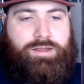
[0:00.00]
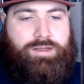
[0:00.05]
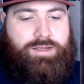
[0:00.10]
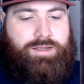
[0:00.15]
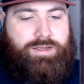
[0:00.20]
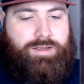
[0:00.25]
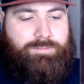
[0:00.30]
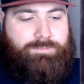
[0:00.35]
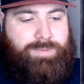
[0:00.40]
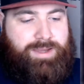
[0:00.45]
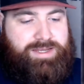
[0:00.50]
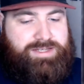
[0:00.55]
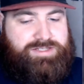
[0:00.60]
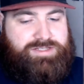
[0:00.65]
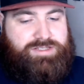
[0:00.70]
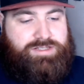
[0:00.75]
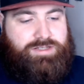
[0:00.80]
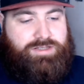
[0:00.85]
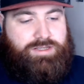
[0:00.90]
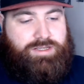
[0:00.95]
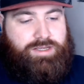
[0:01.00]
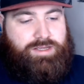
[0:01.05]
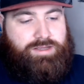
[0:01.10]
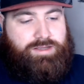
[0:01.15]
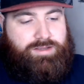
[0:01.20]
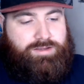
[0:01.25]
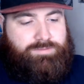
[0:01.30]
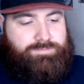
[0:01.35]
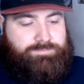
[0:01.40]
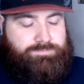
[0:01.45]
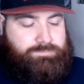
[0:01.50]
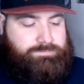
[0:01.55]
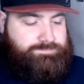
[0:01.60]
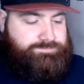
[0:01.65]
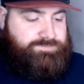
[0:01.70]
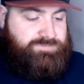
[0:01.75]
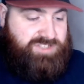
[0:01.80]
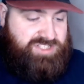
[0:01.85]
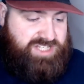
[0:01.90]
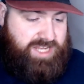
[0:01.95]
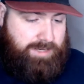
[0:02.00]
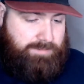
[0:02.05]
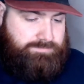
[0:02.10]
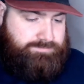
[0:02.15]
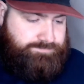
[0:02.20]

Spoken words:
based set.